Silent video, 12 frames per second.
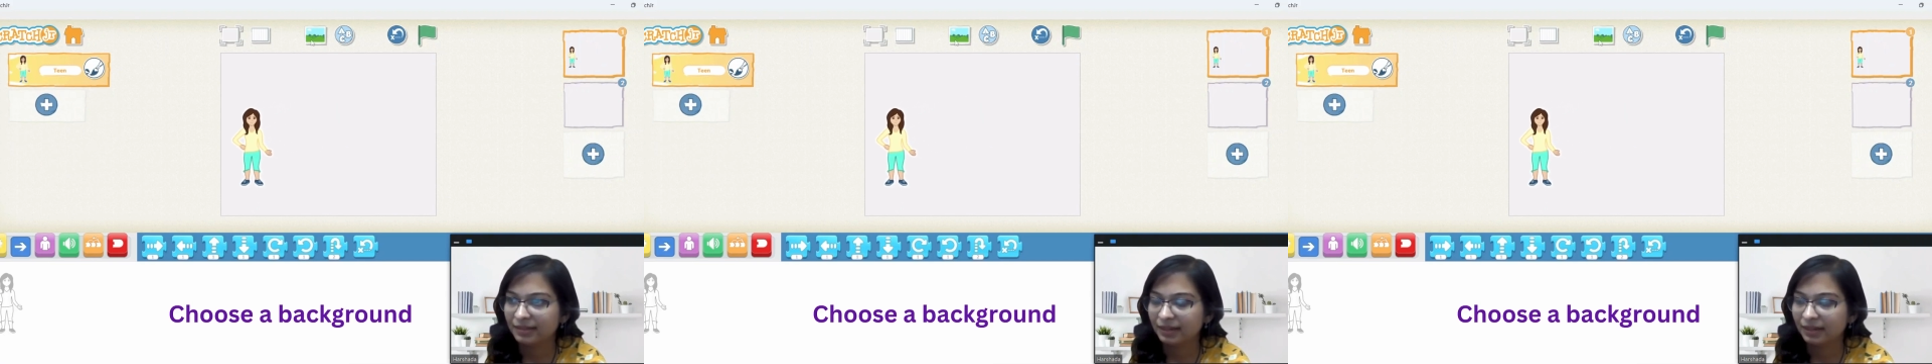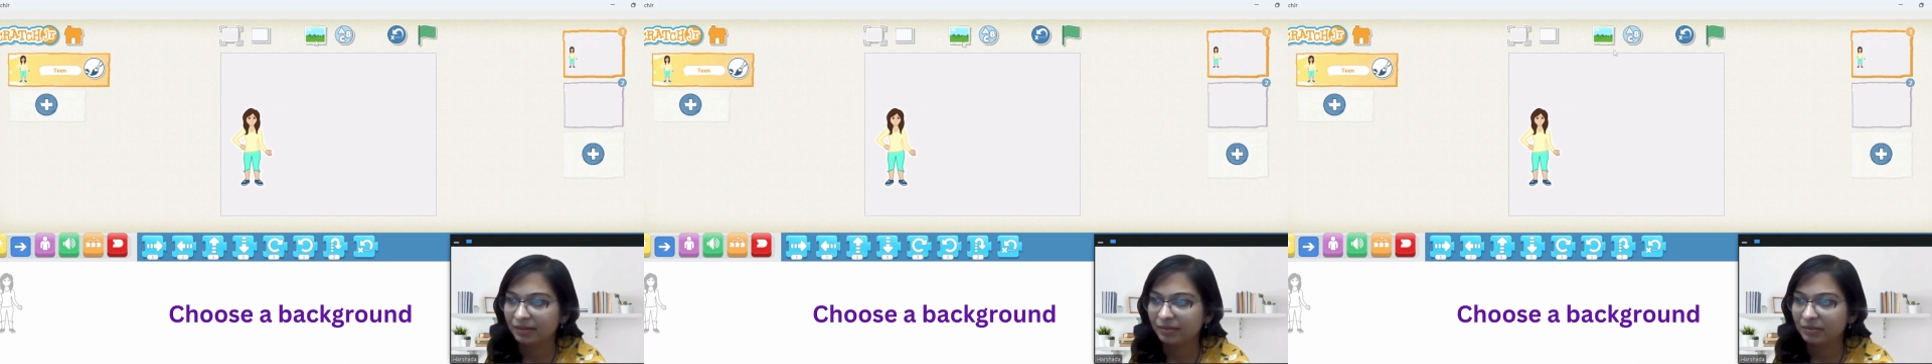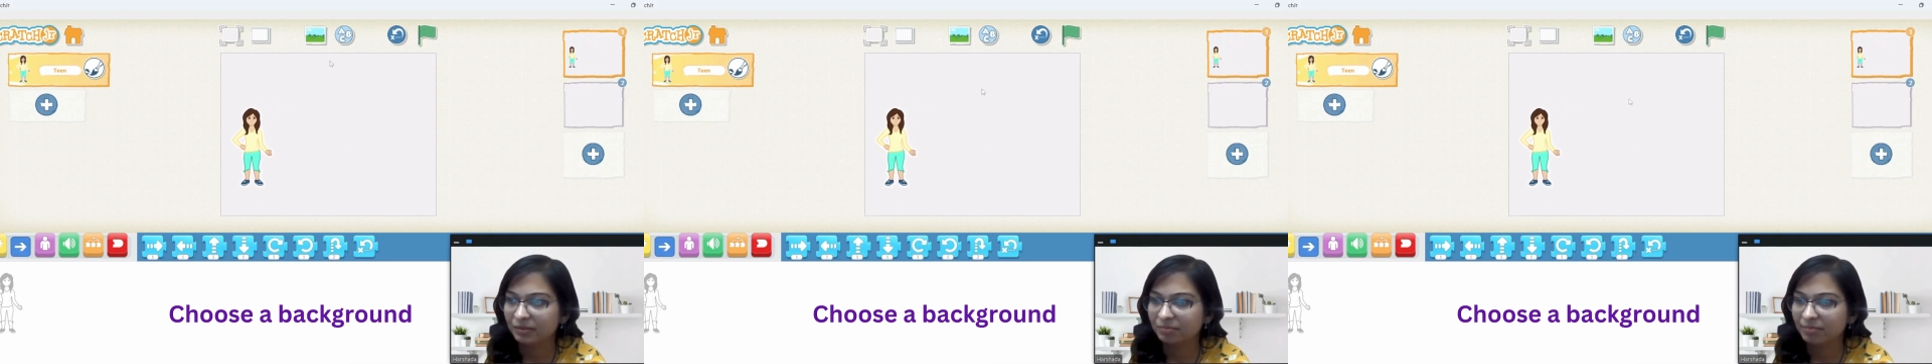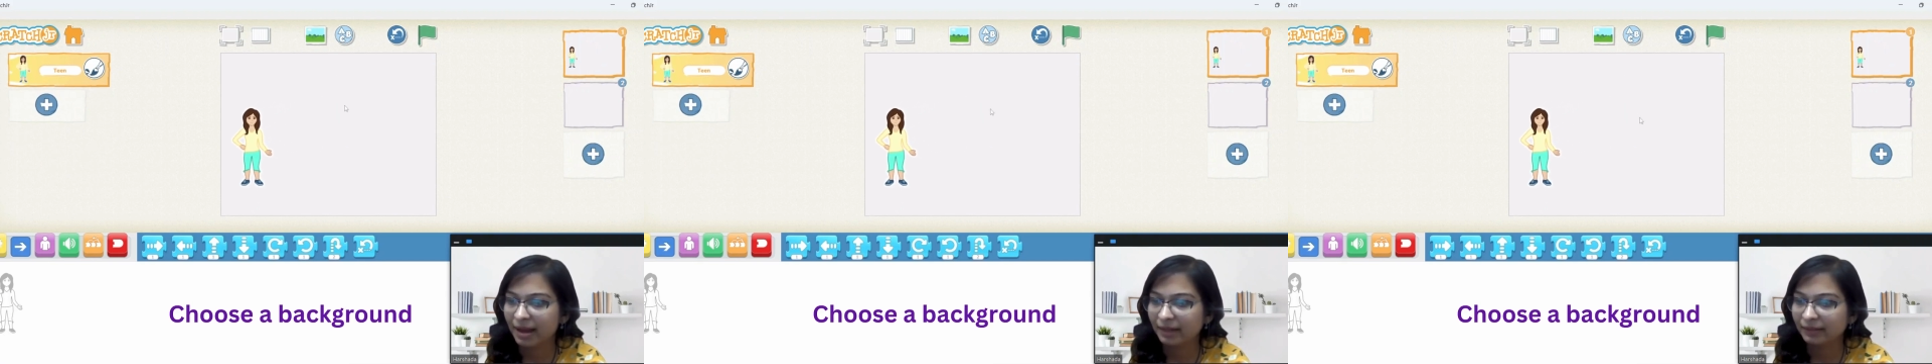take a
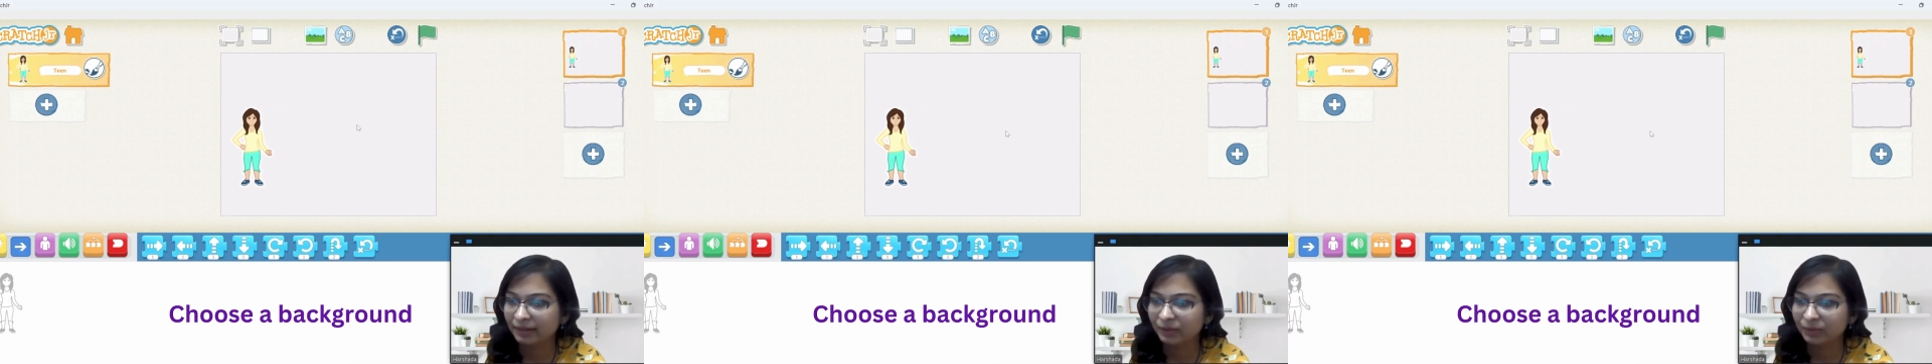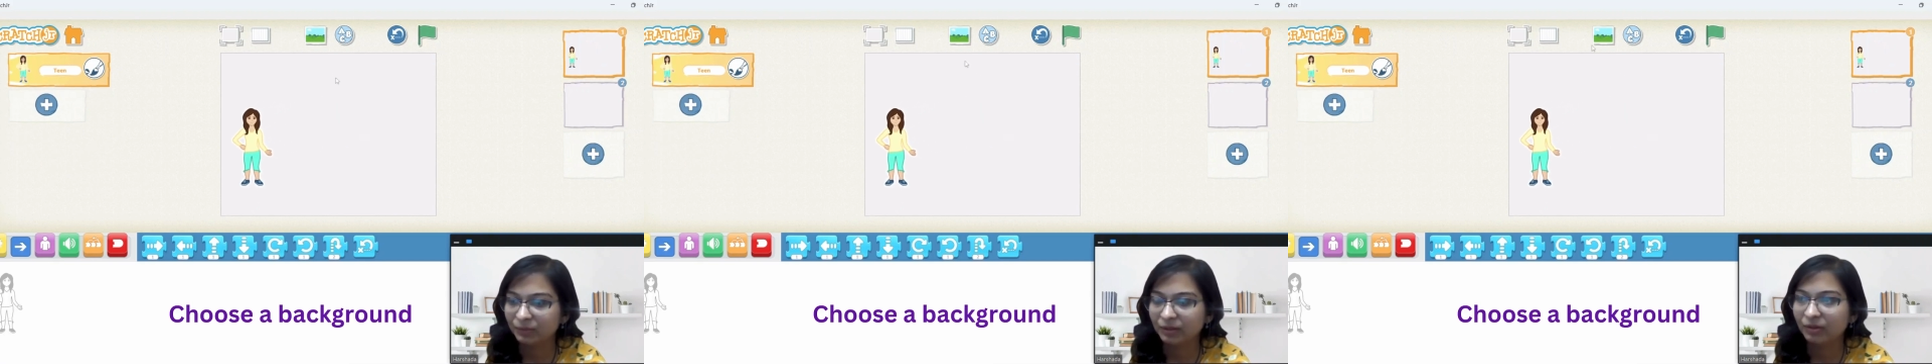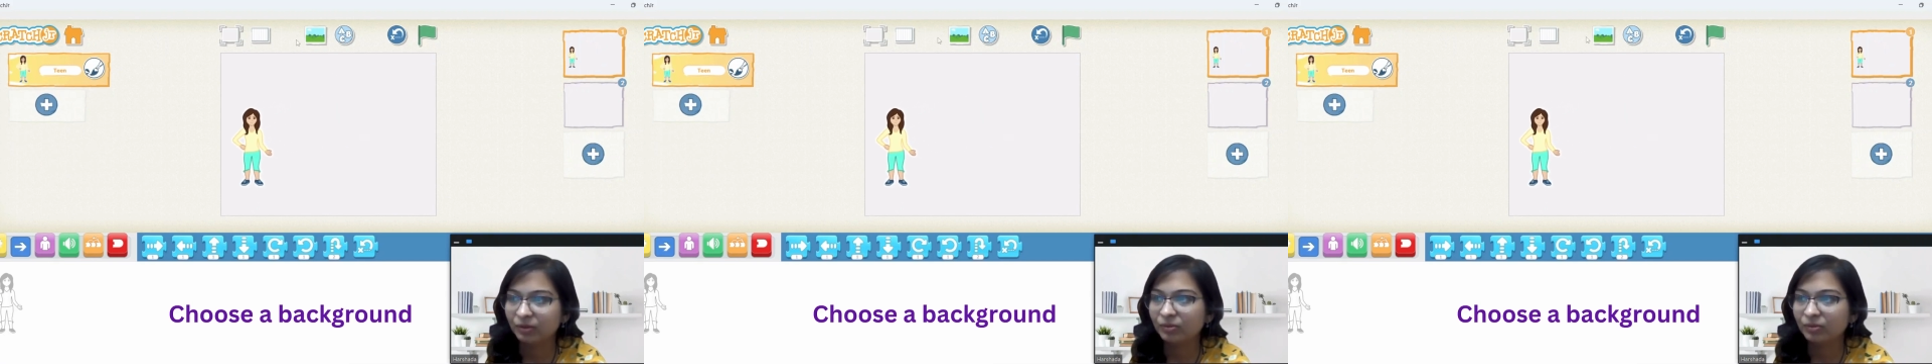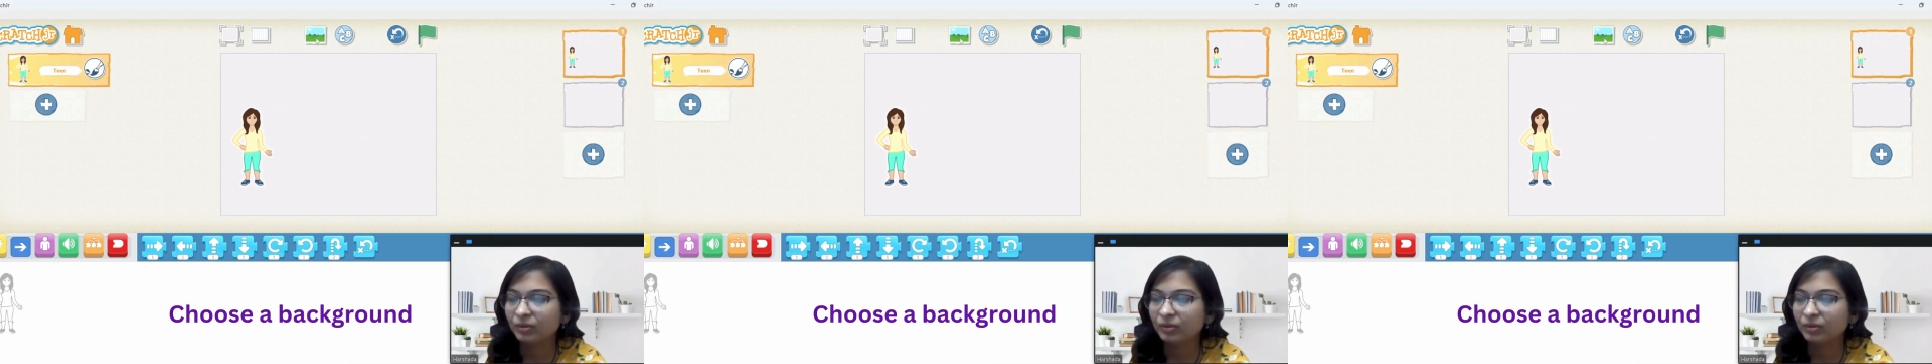background now.